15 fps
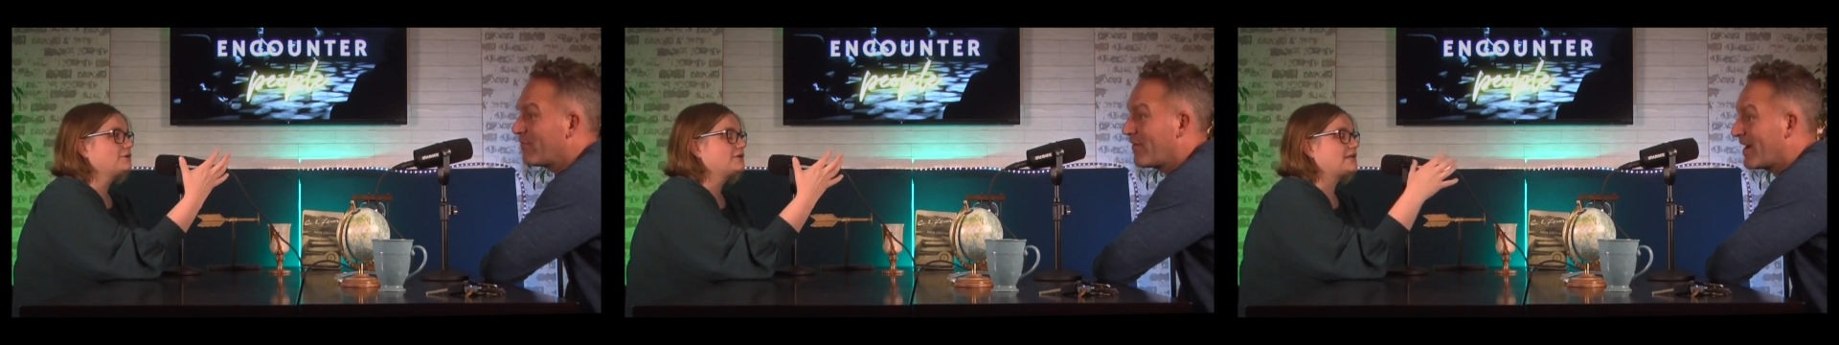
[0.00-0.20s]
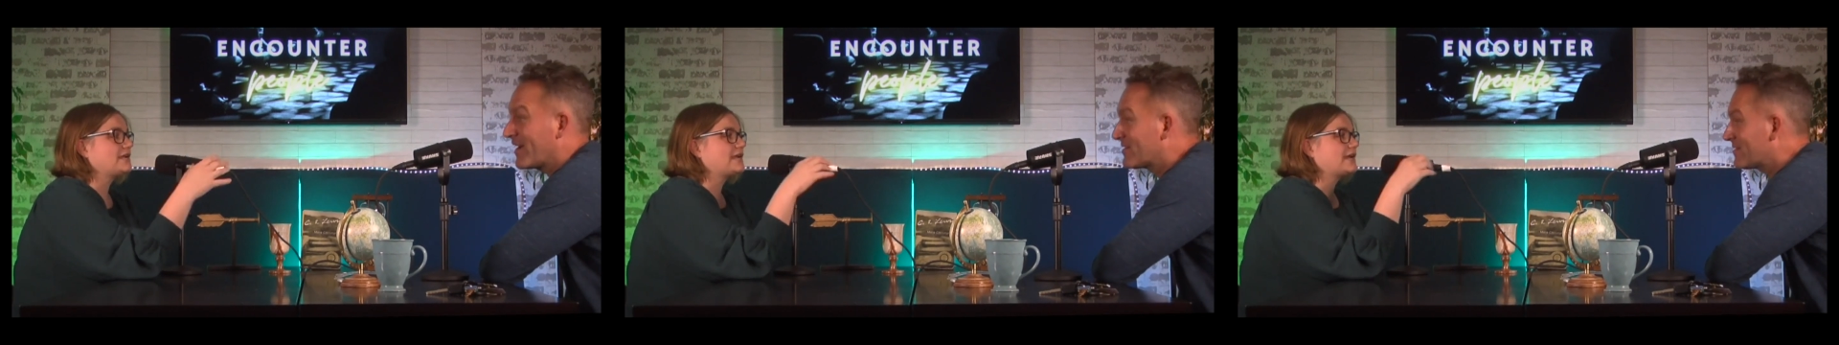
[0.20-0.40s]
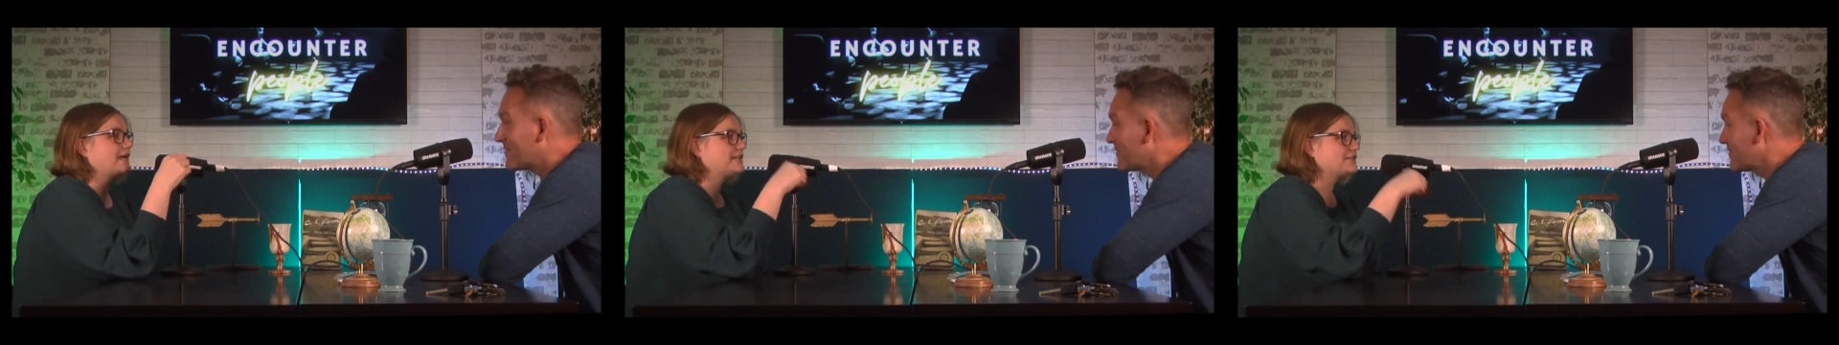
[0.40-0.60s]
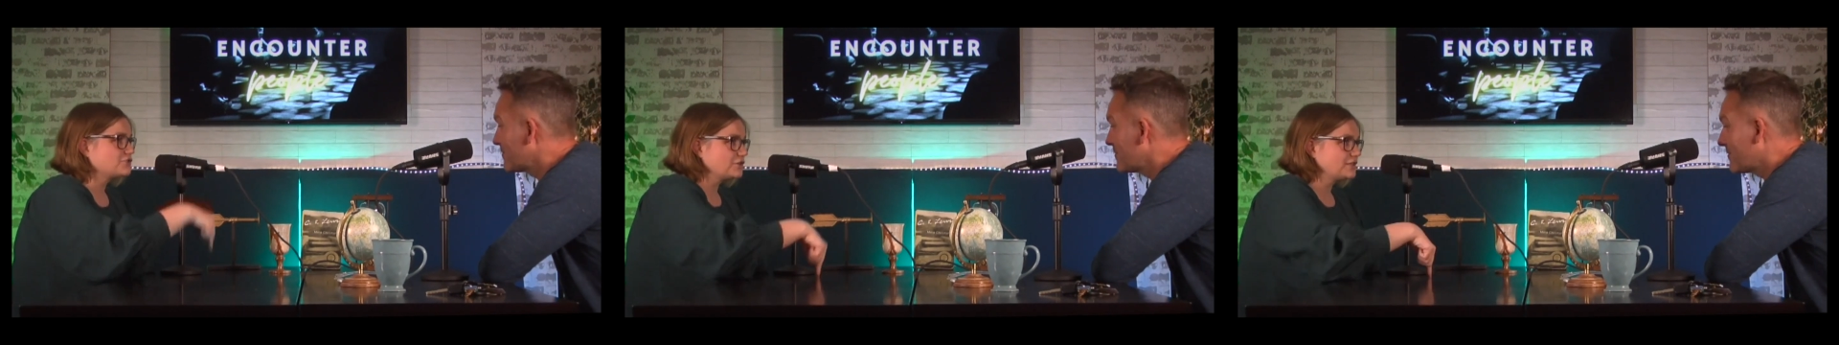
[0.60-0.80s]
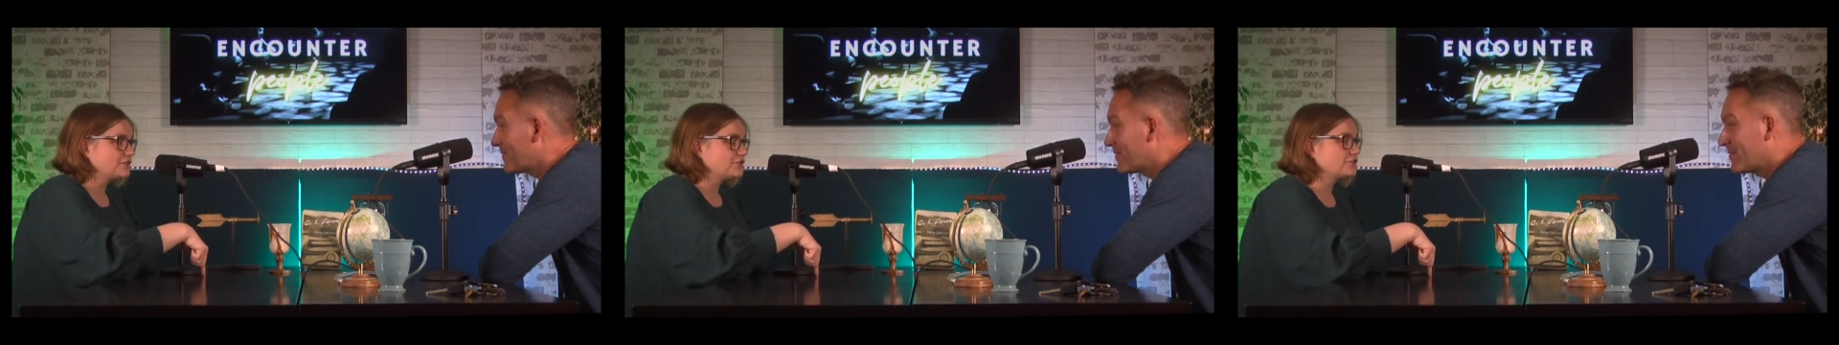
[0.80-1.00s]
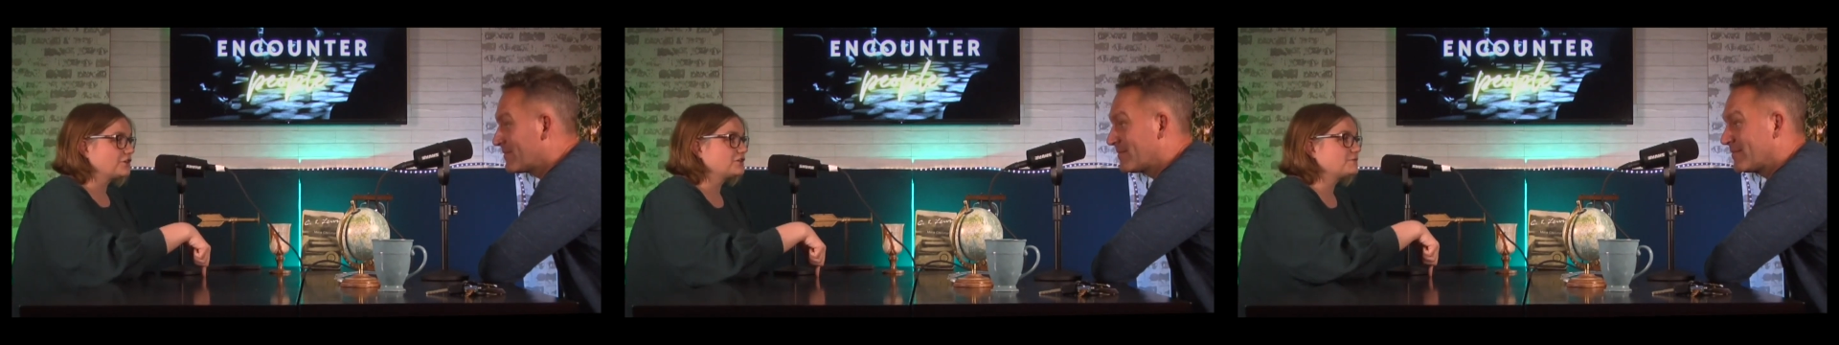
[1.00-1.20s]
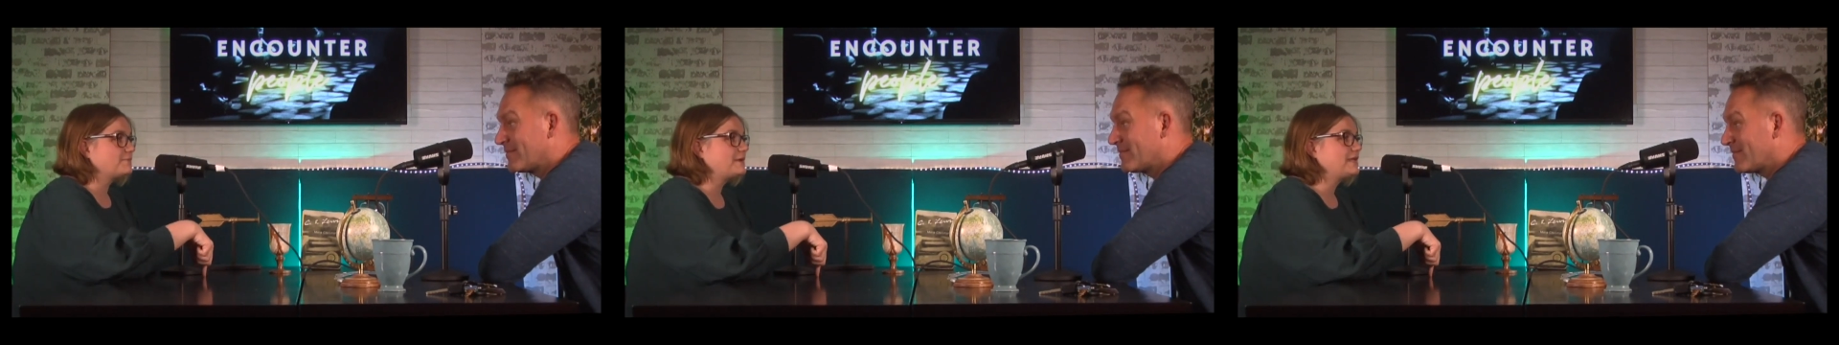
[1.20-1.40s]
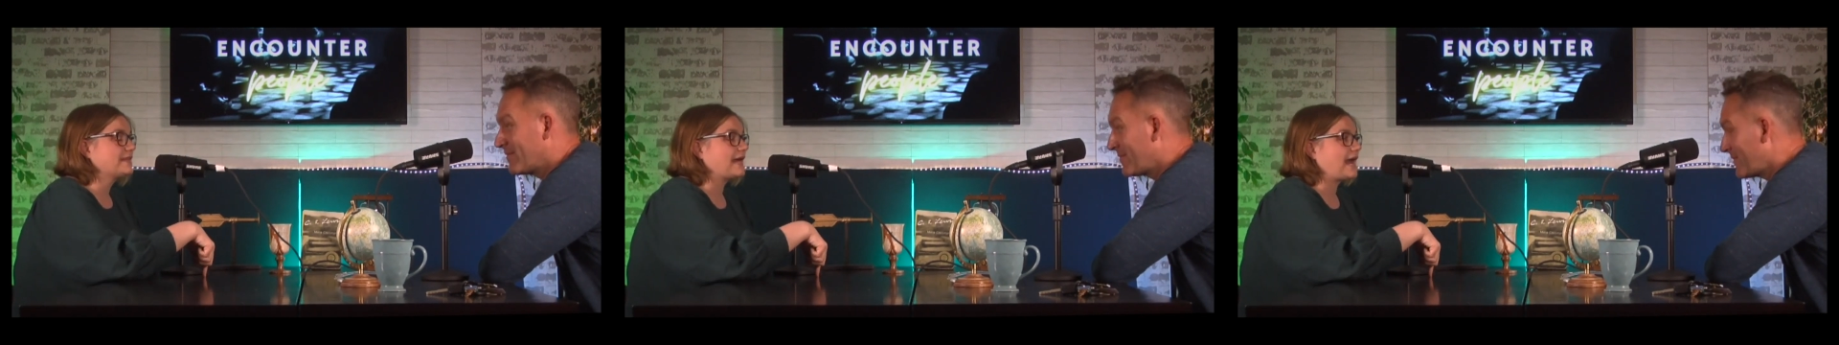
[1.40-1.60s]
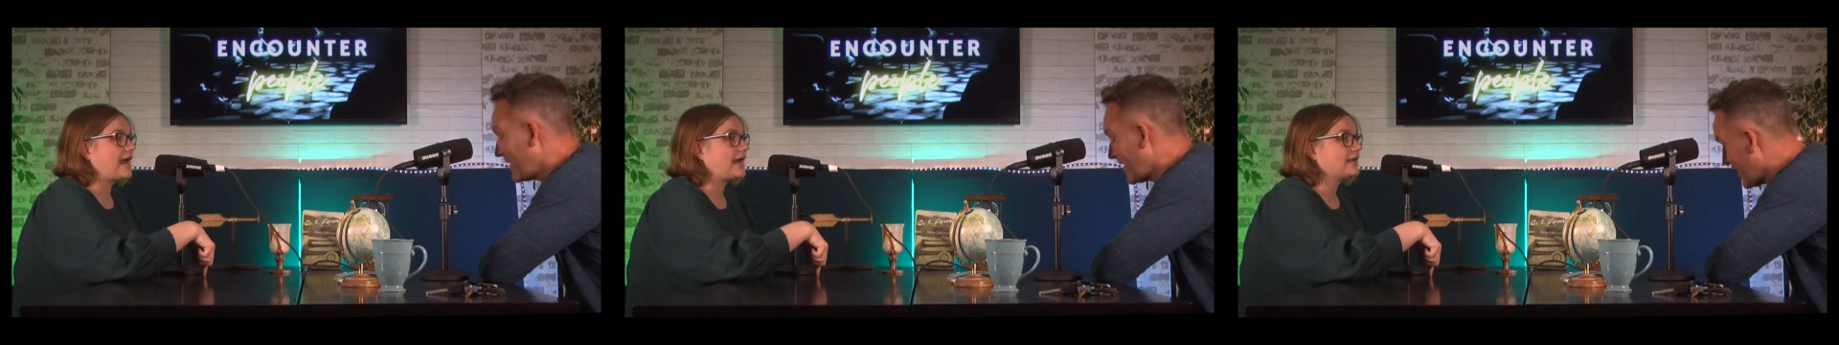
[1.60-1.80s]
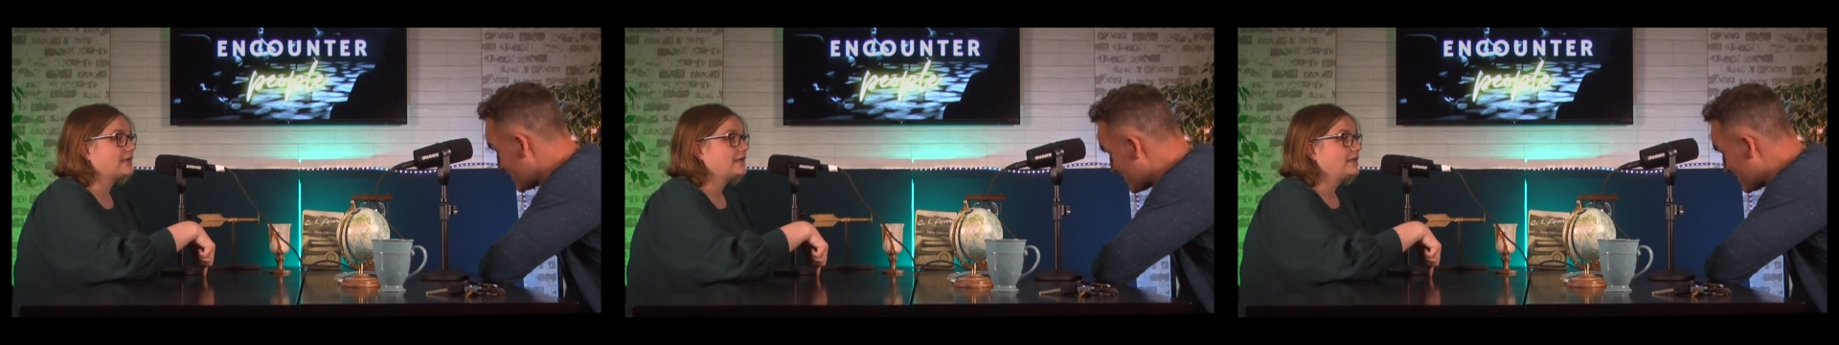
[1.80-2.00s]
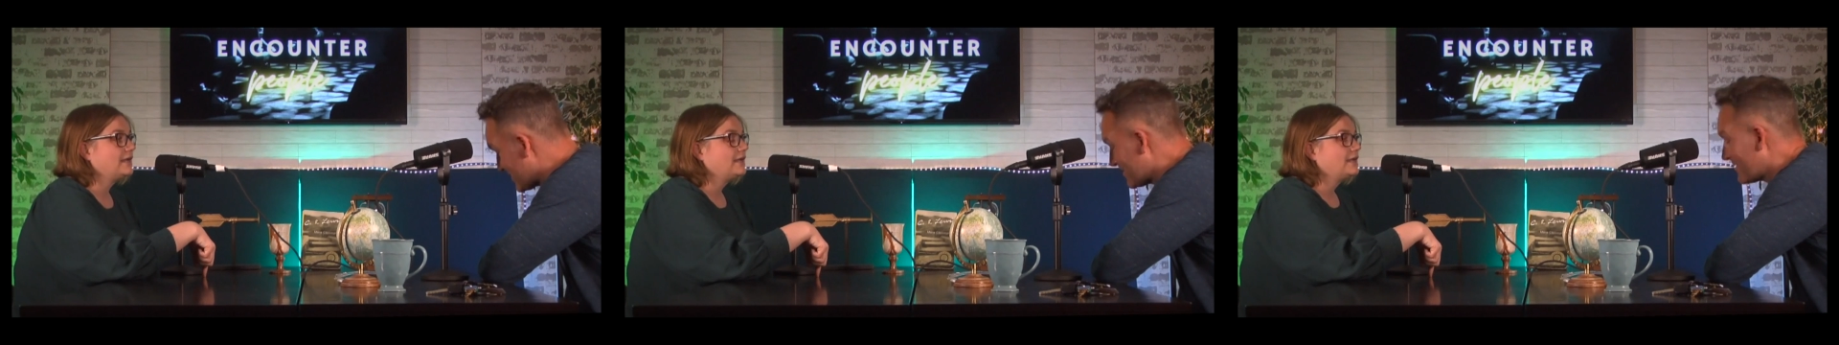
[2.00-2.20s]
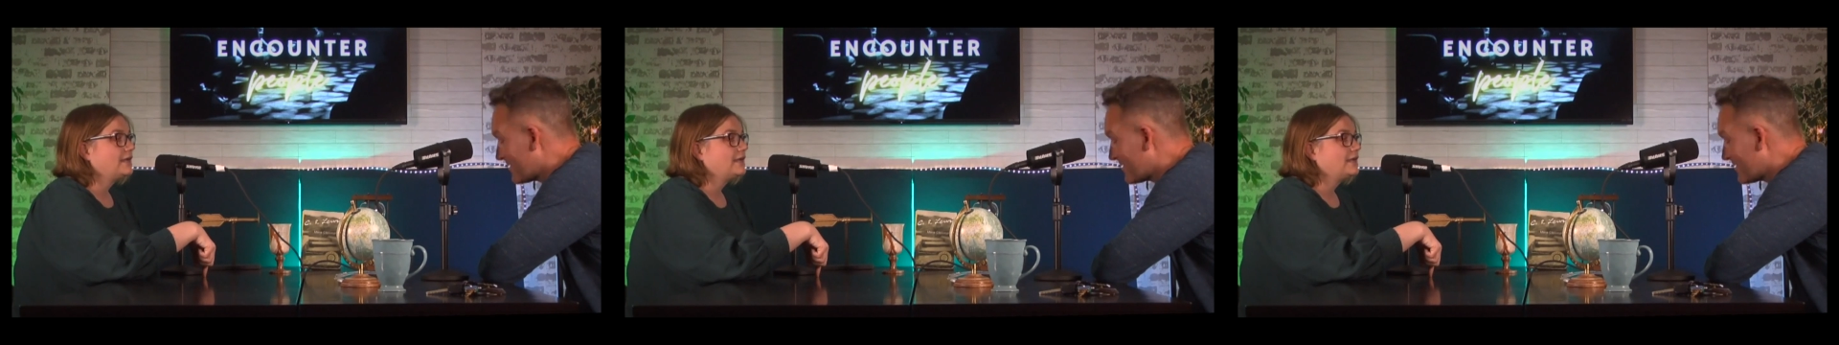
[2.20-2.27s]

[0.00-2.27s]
Speaker 1: In fact, and shouldn't the church be that? Yes.